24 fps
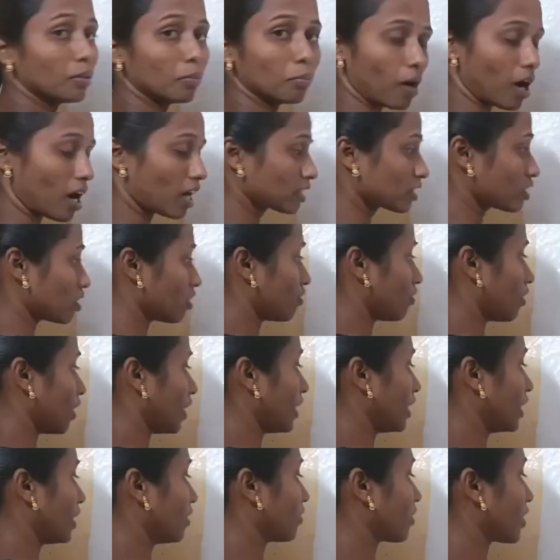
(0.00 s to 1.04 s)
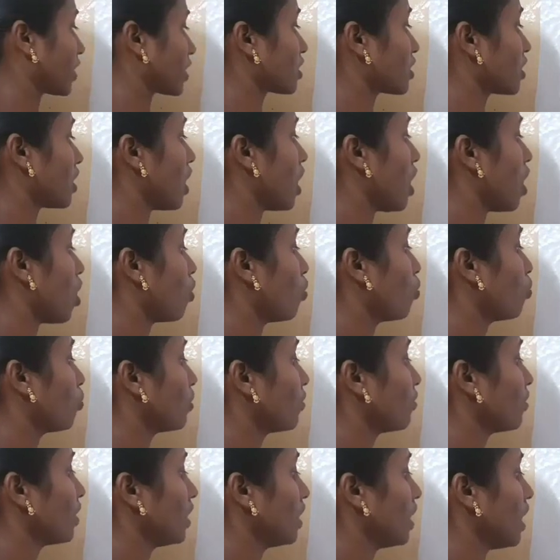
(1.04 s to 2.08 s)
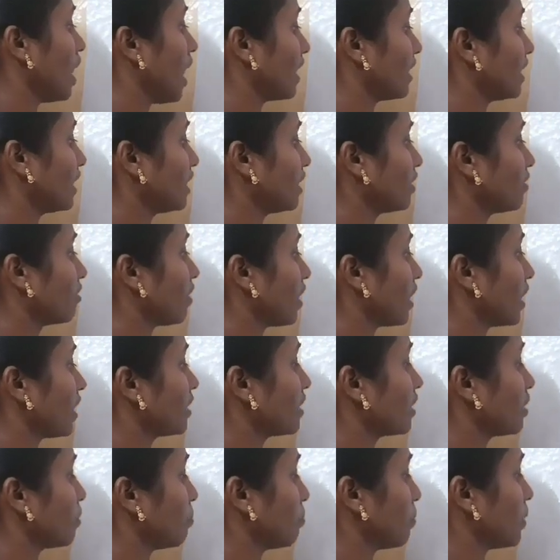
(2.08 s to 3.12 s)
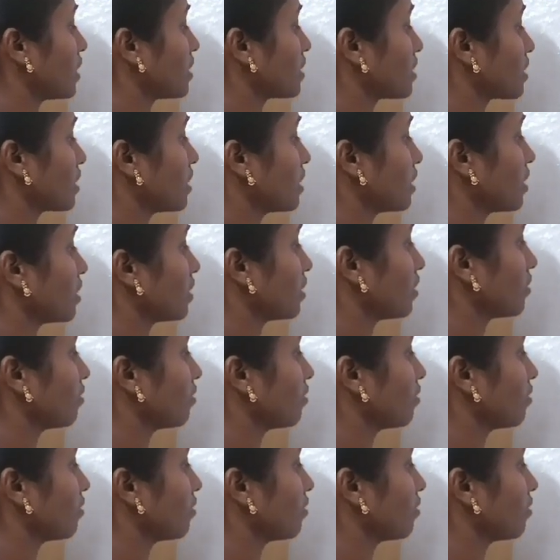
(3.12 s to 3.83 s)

marks of identification, how we will identify the pest in the